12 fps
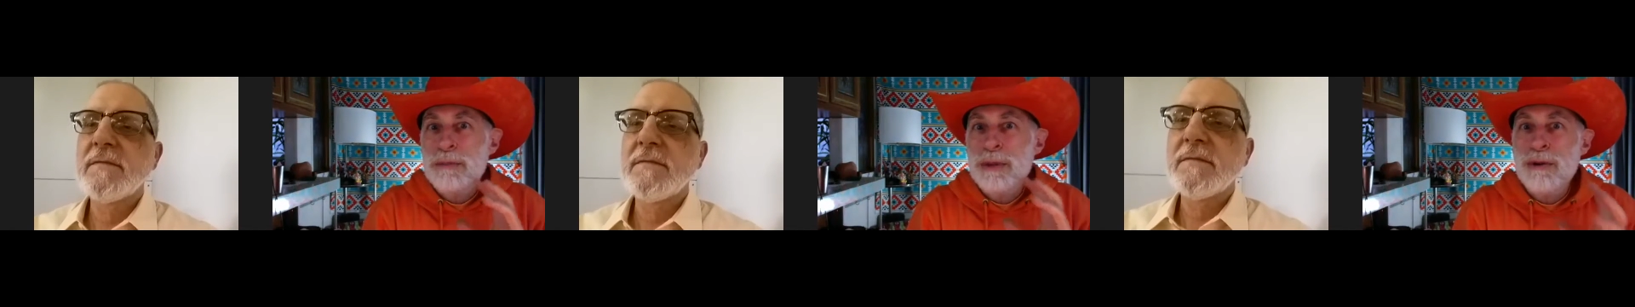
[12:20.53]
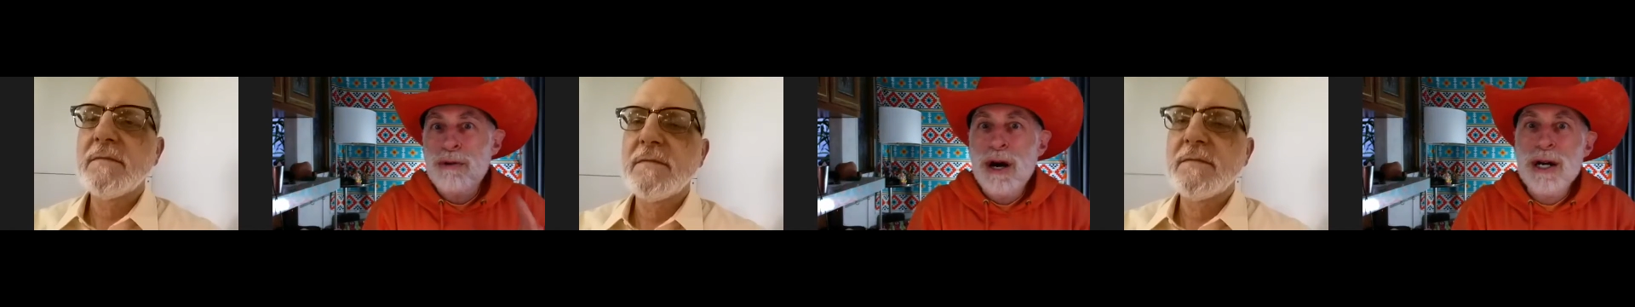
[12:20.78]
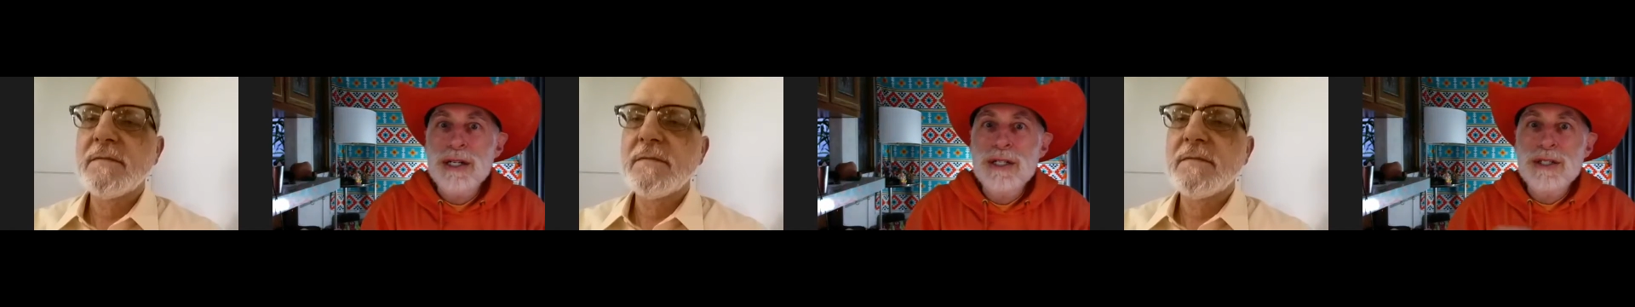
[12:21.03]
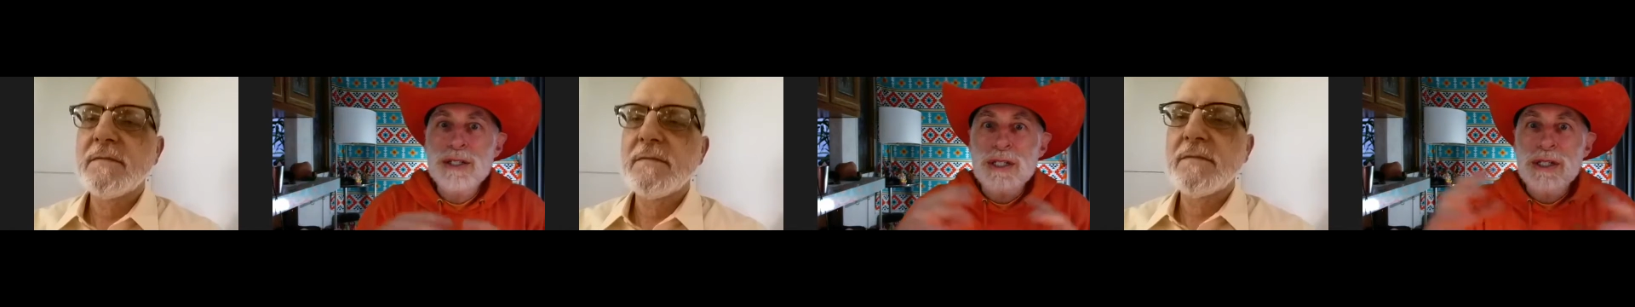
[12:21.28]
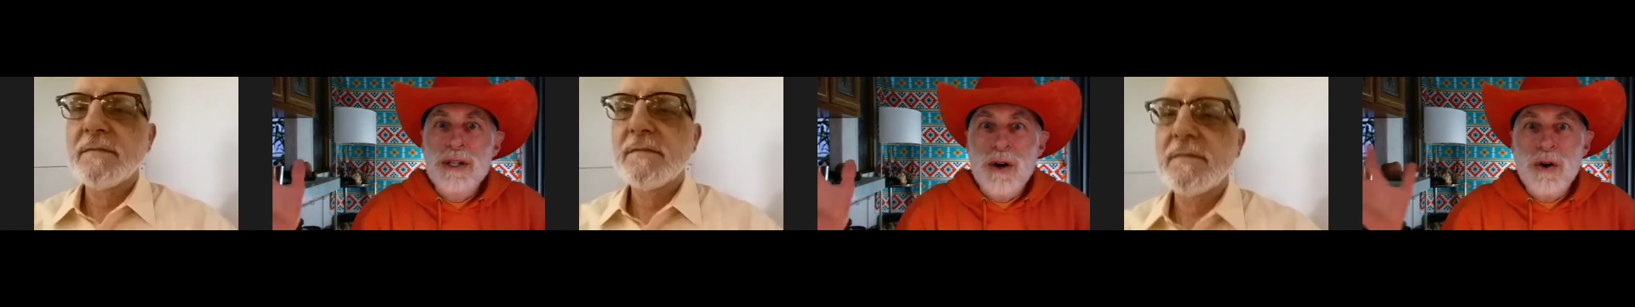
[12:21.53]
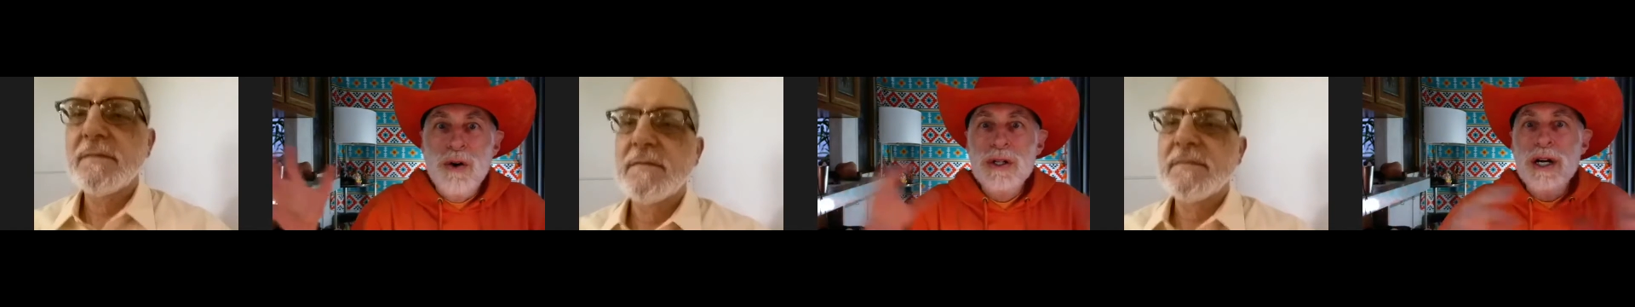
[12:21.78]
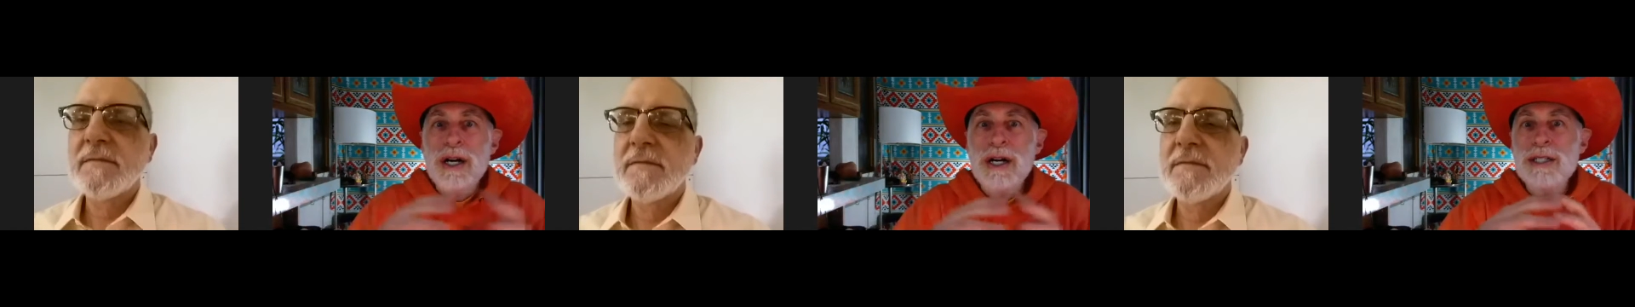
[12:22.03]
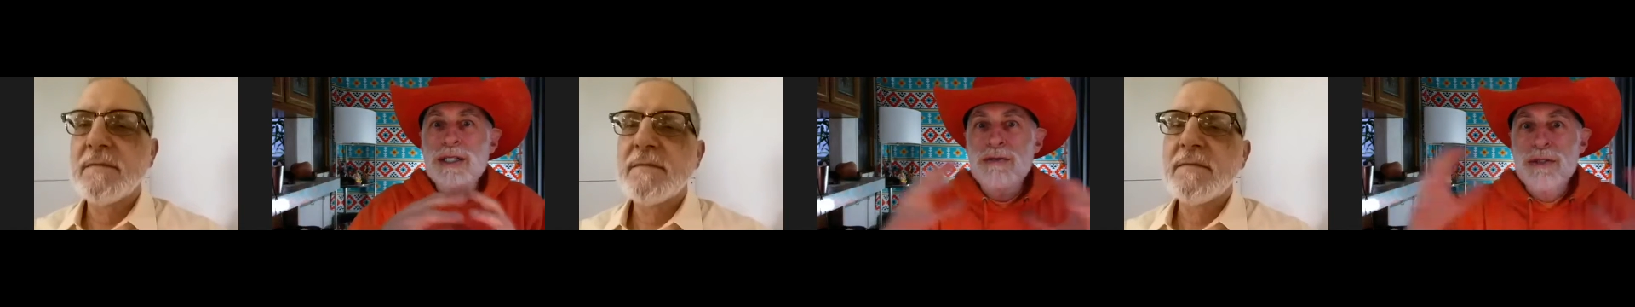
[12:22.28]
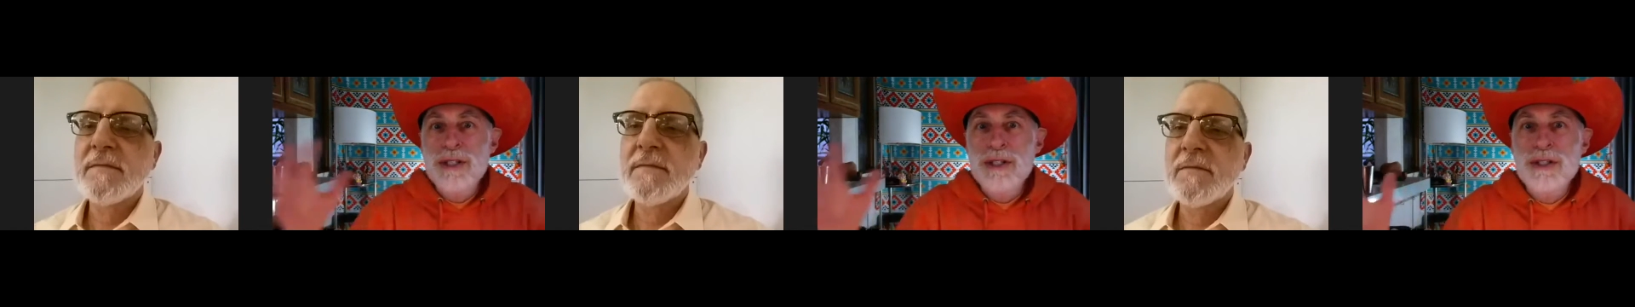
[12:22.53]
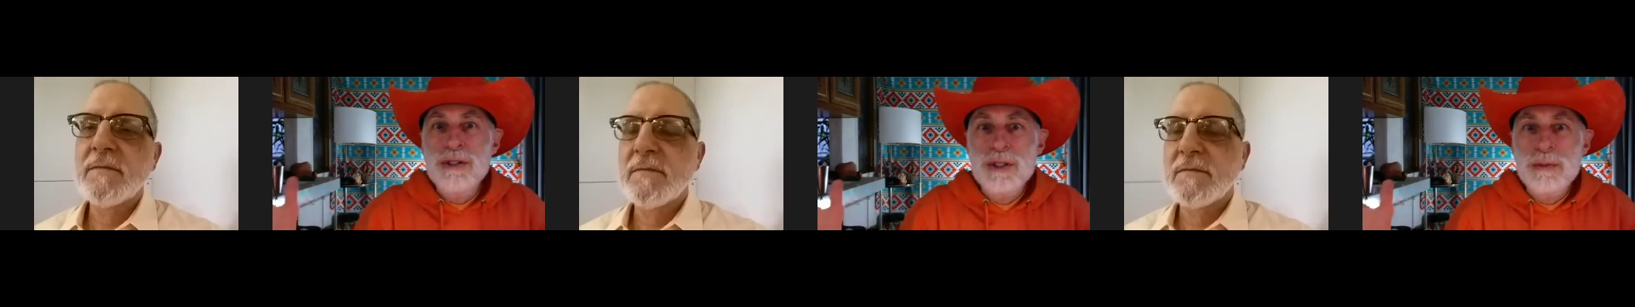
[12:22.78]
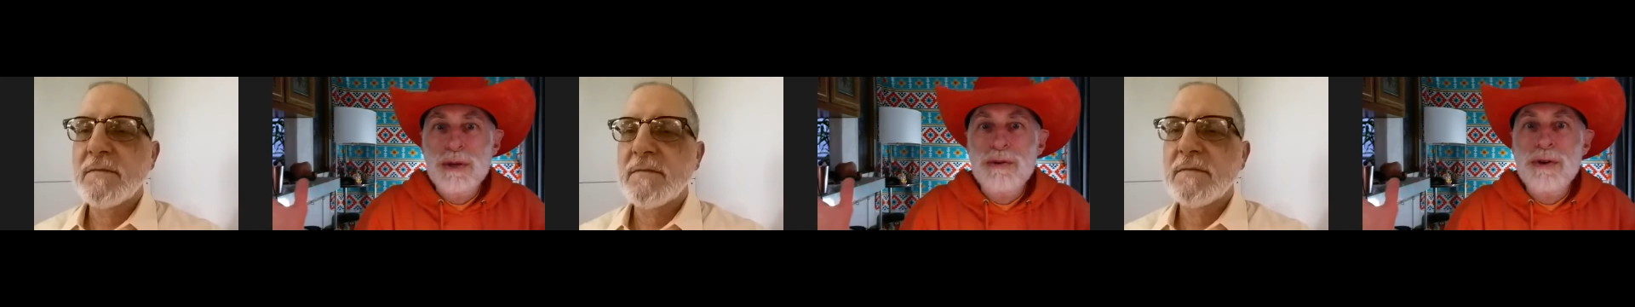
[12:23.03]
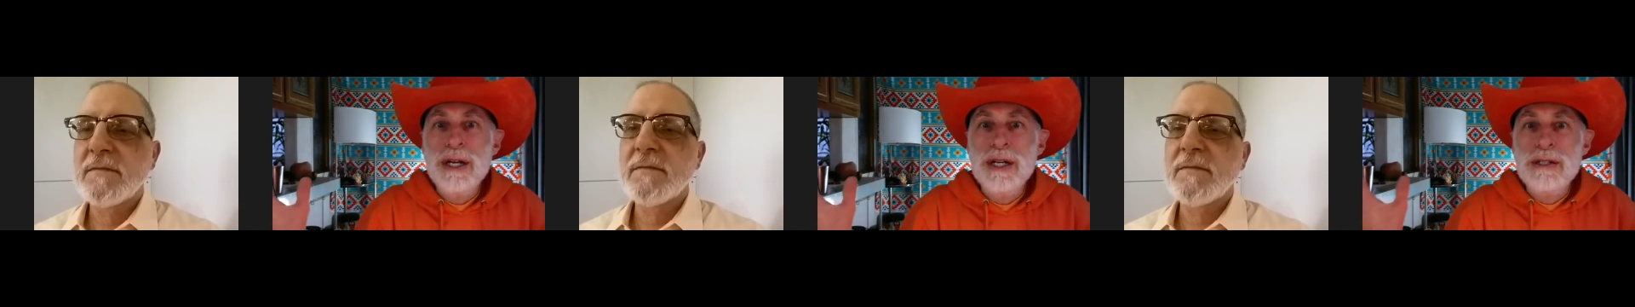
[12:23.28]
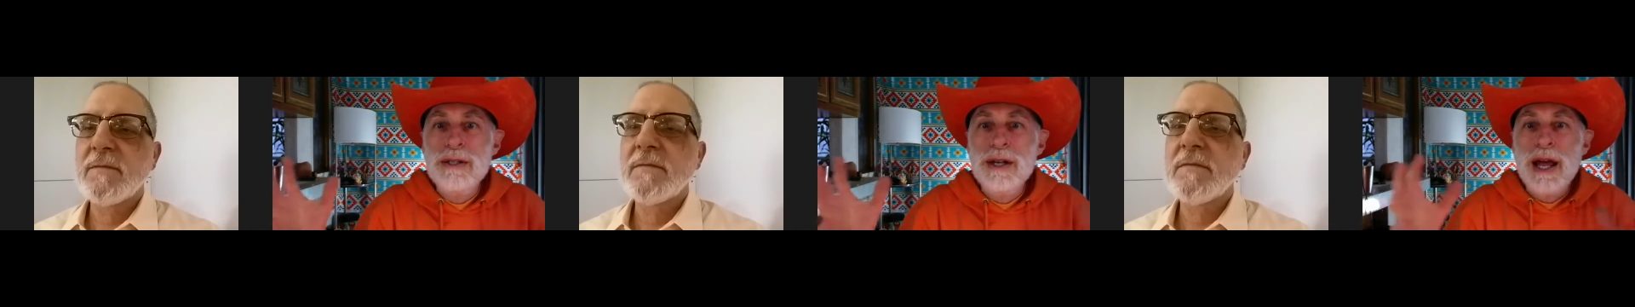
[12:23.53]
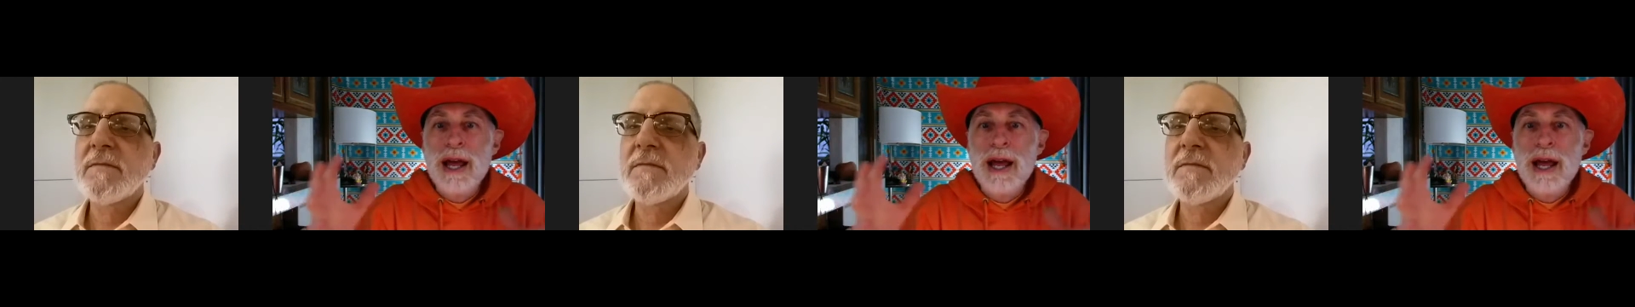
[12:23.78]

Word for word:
Speaker 1: Puranas, and all kinds of literature has been written.